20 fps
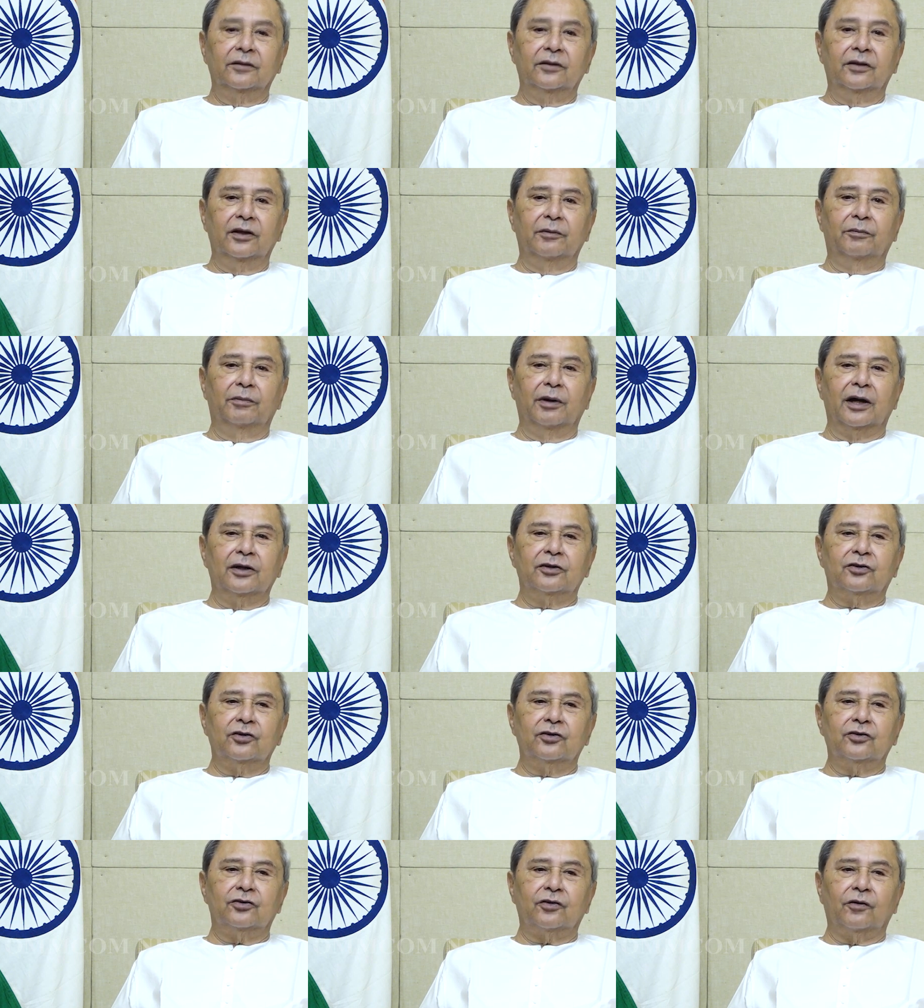The
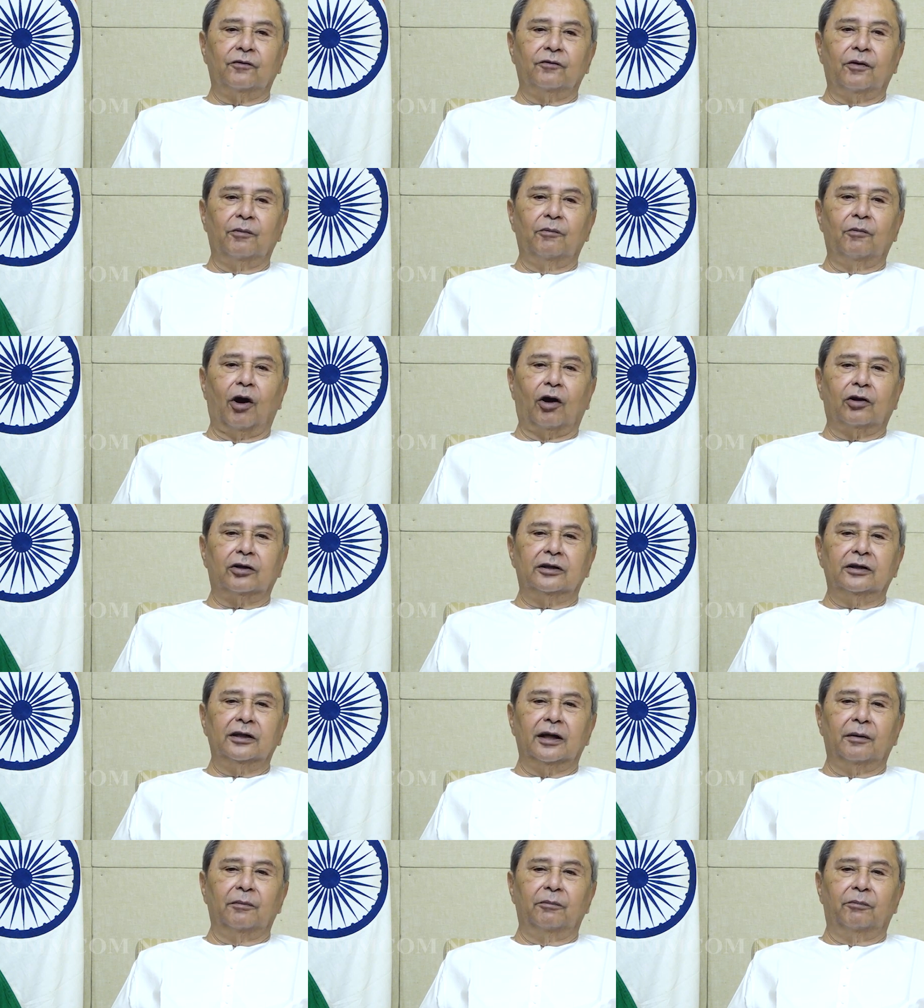emergence of a
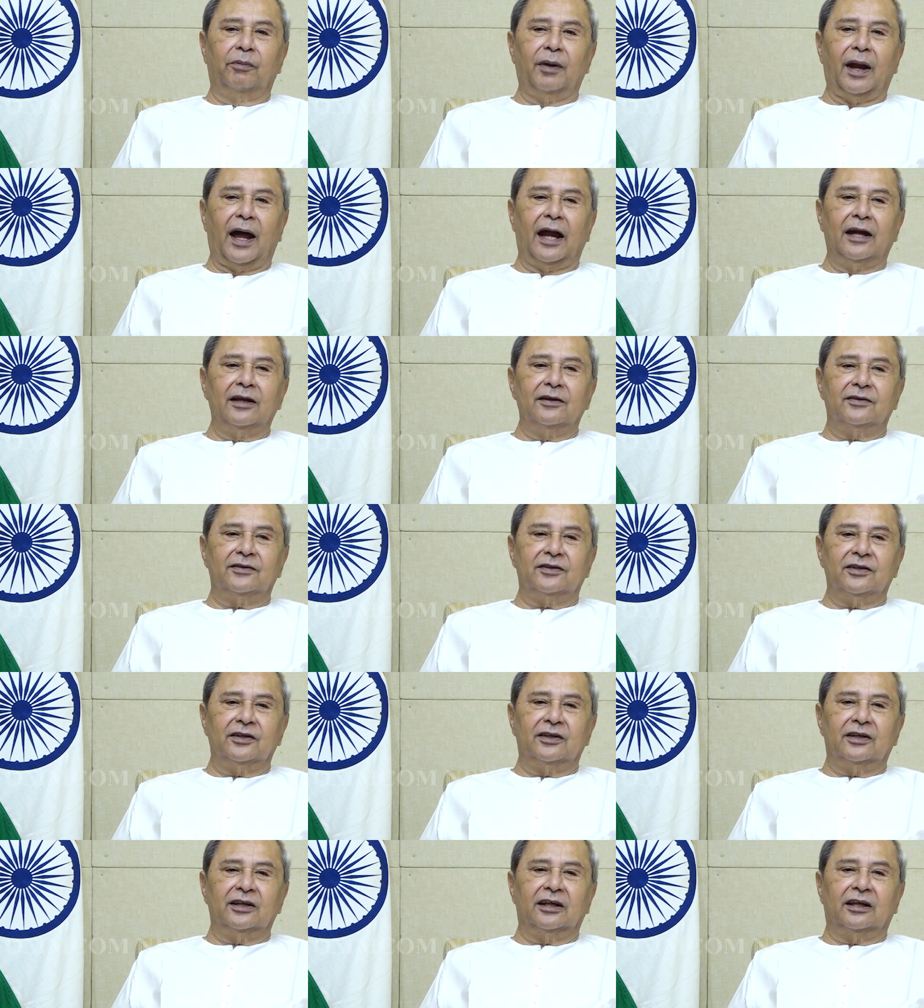modern and planned
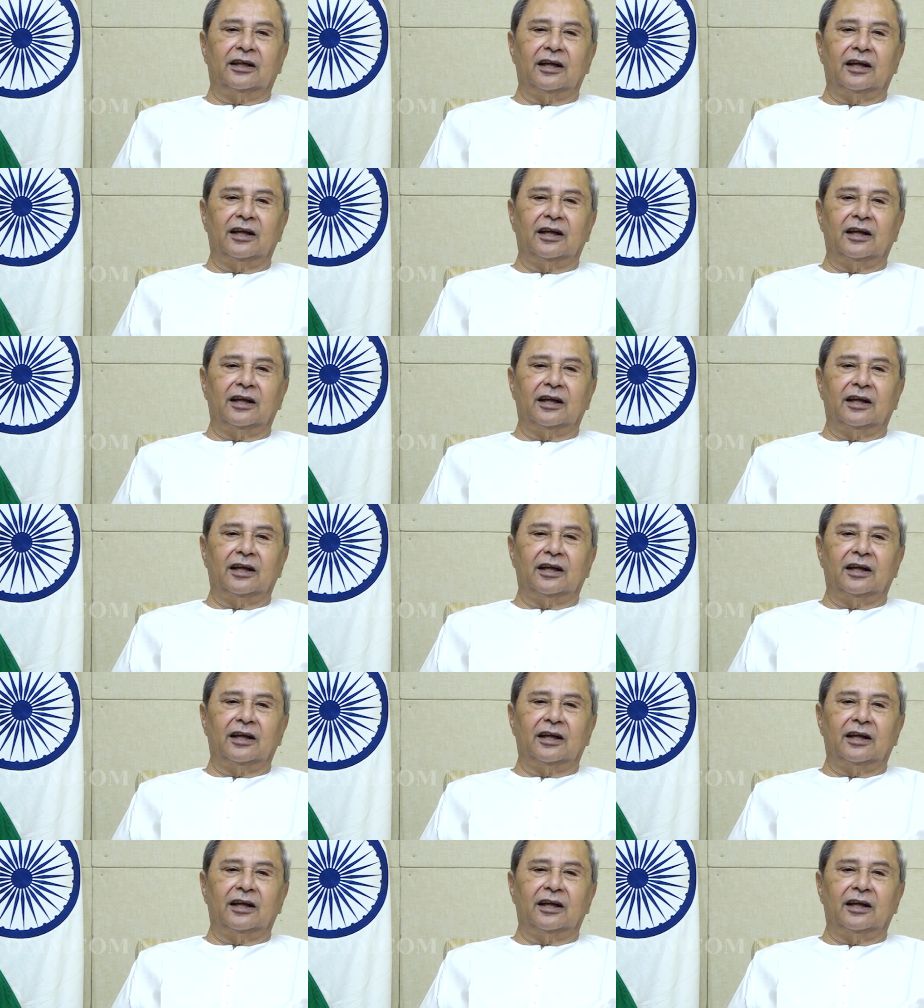city